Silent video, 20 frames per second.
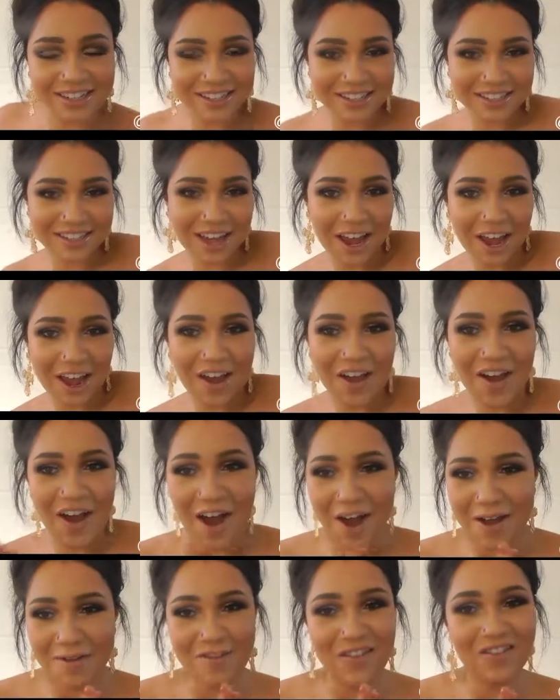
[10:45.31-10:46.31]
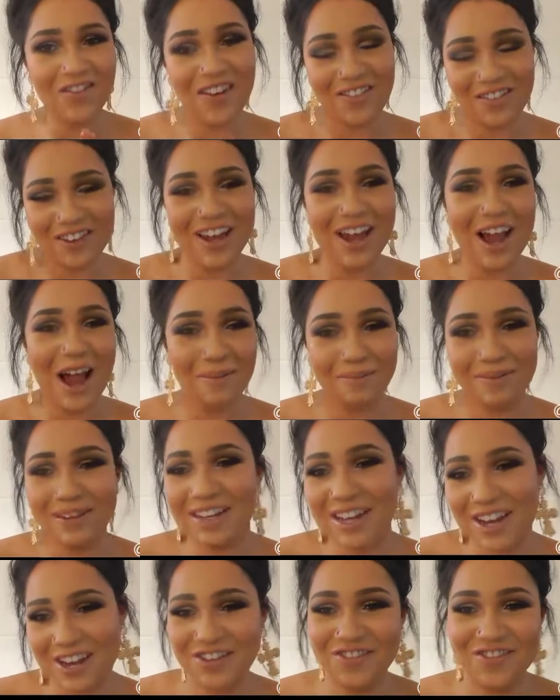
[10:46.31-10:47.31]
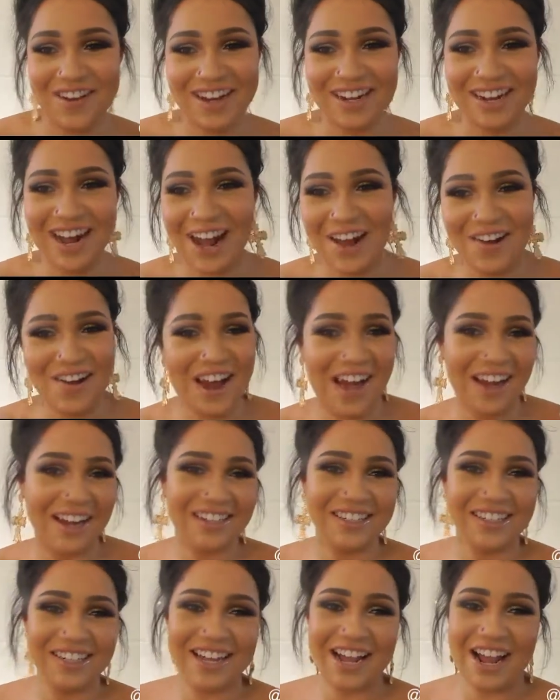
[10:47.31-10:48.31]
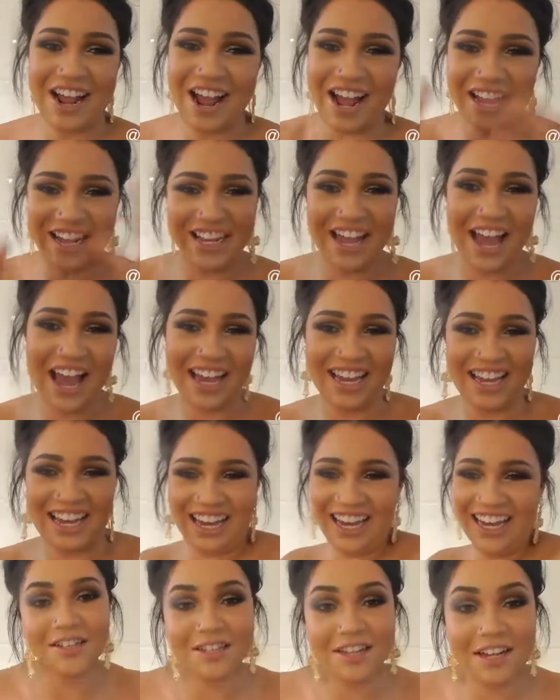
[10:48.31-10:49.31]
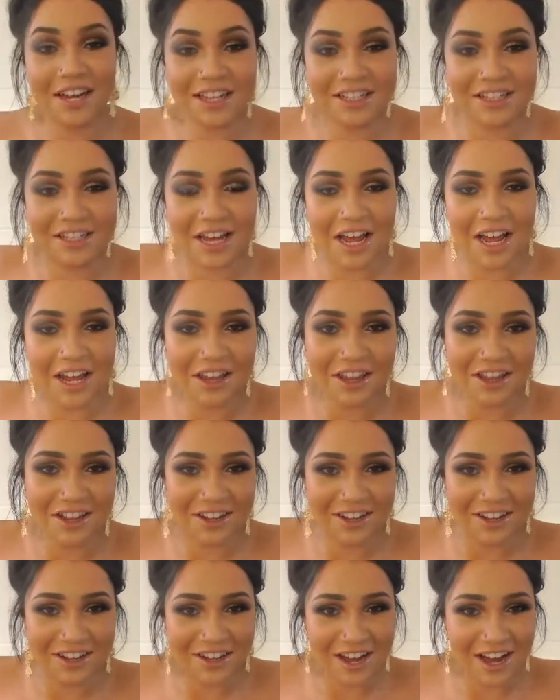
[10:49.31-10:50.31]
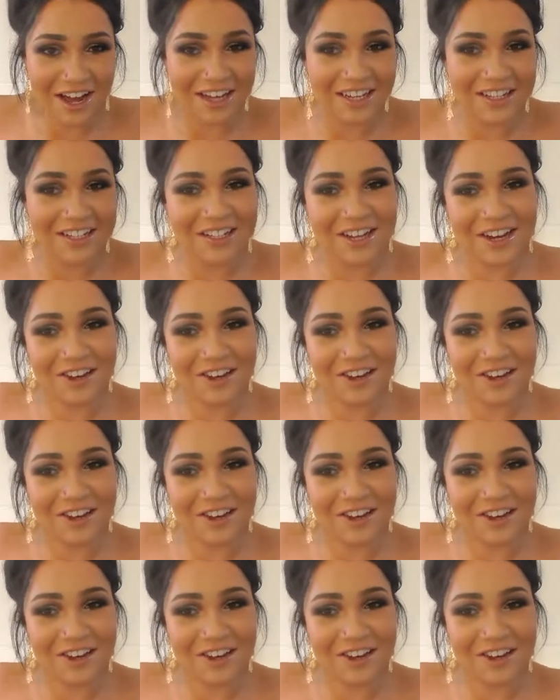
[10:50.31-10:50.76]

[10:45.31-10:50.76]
So I'm a very happy girl right now, actually, yay. So that's the end look, guys.